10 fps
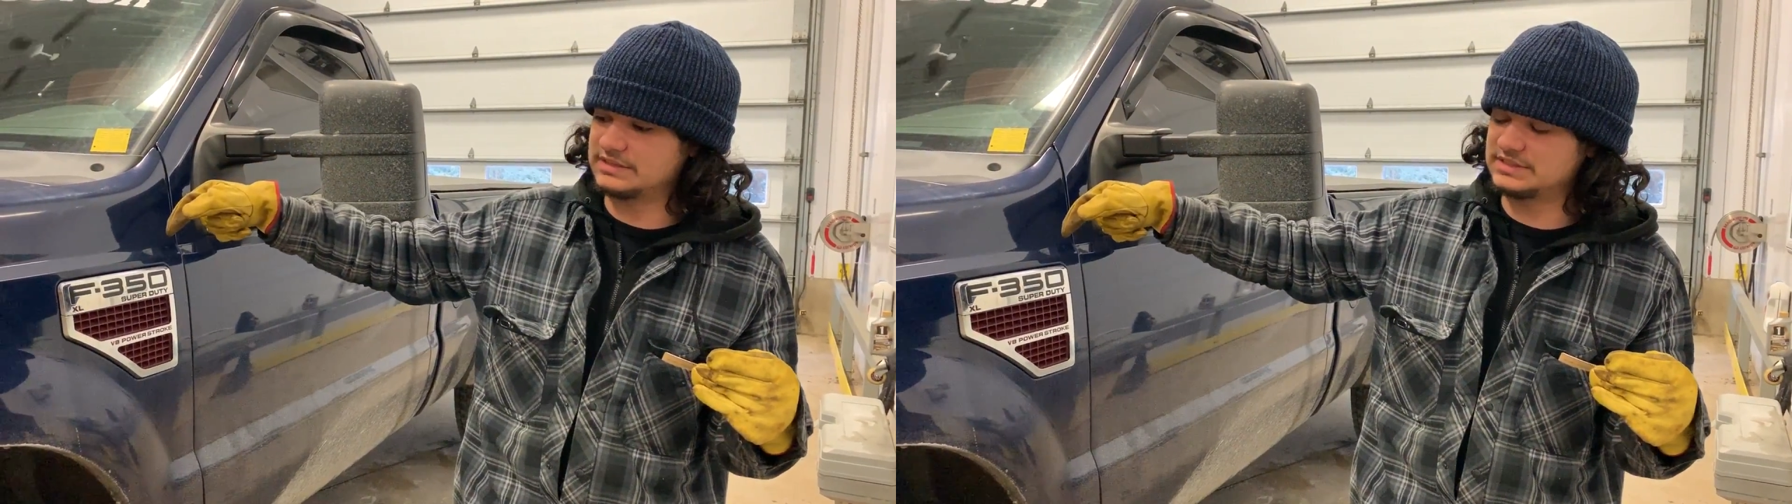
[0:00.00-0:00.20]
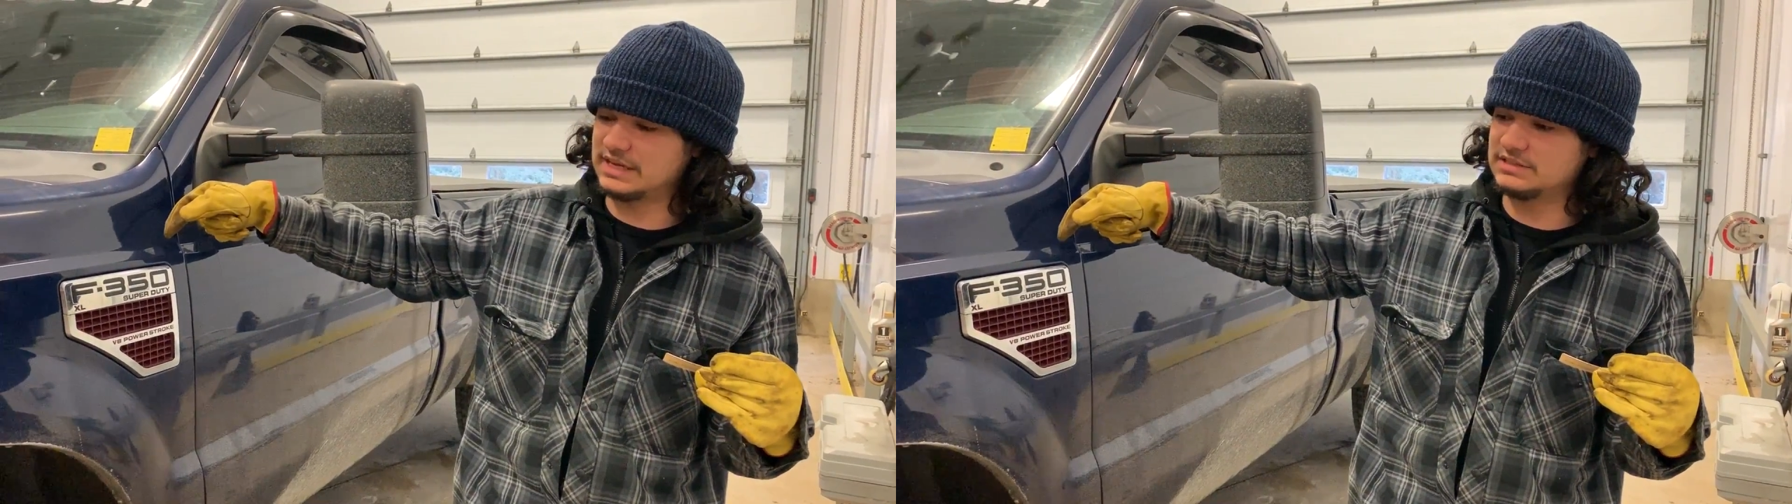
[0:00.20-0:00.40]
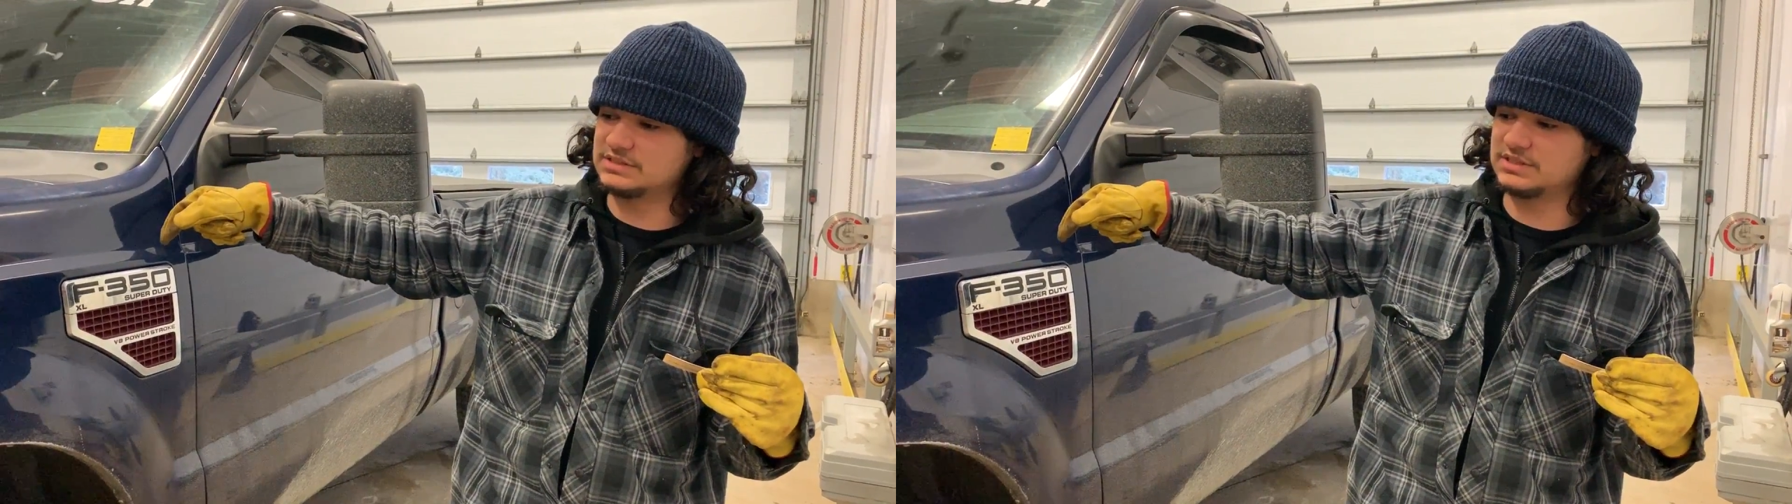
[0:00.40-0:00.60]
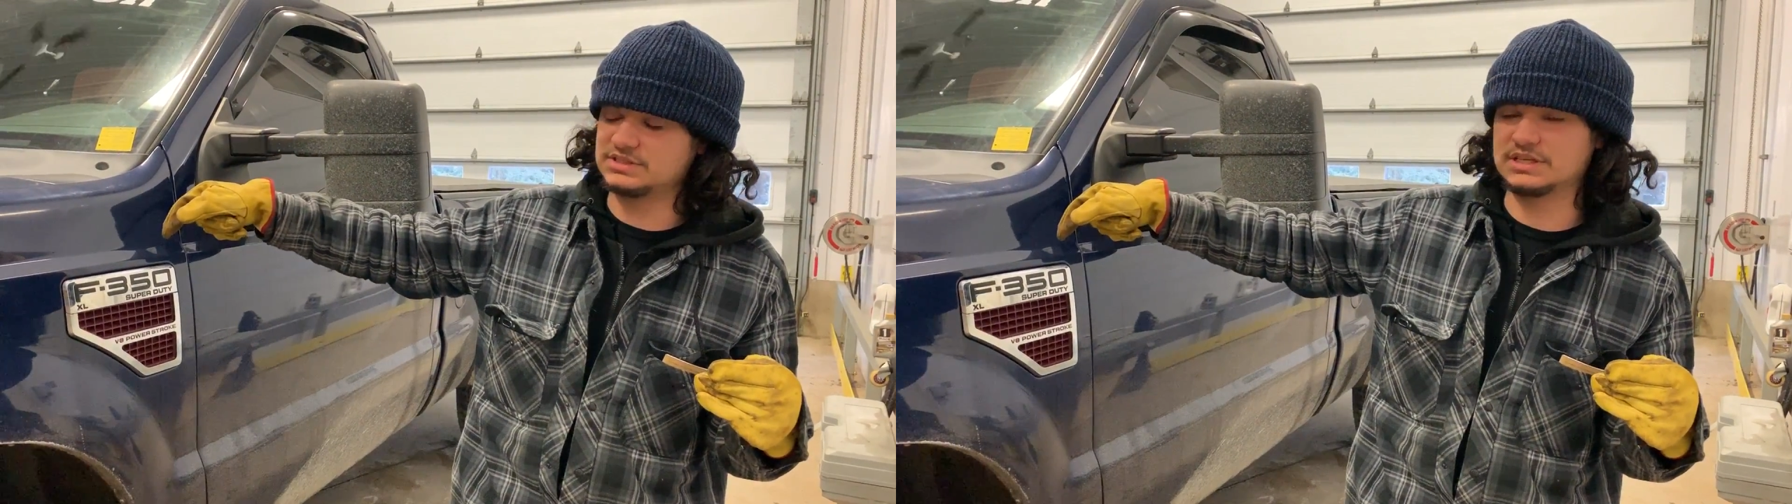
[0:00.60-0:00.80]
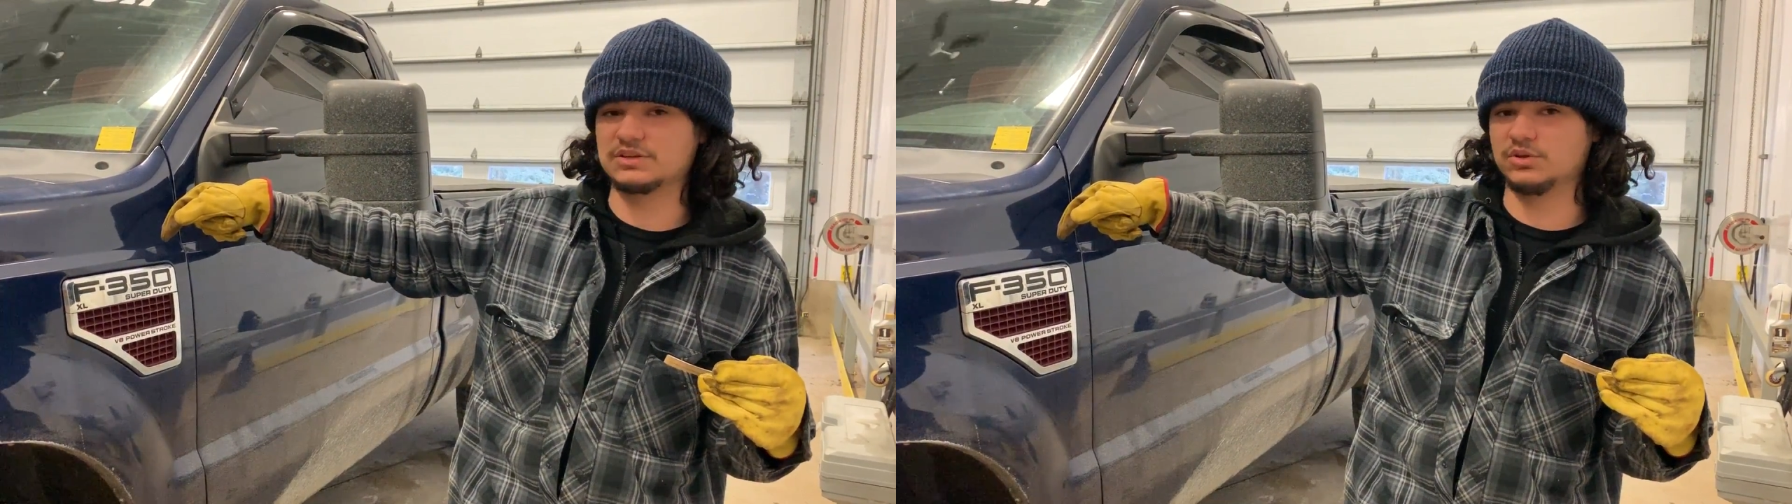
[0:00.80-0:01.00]
sends the
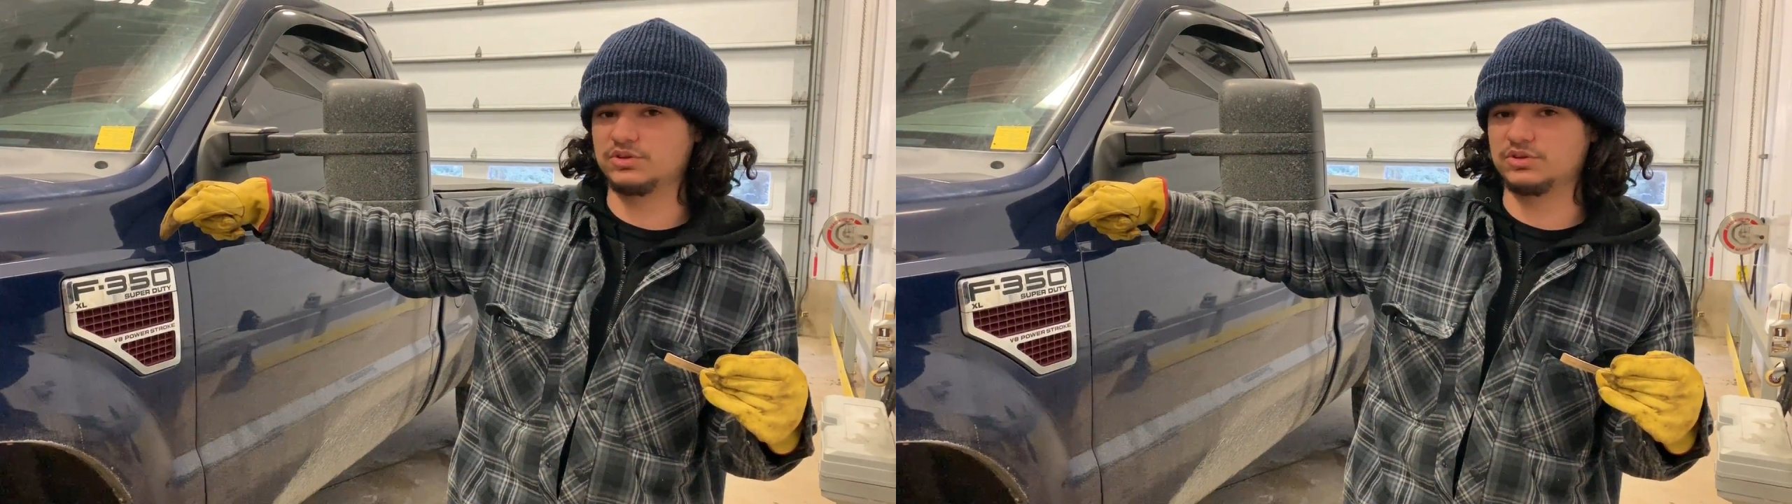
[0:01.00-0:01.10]
signal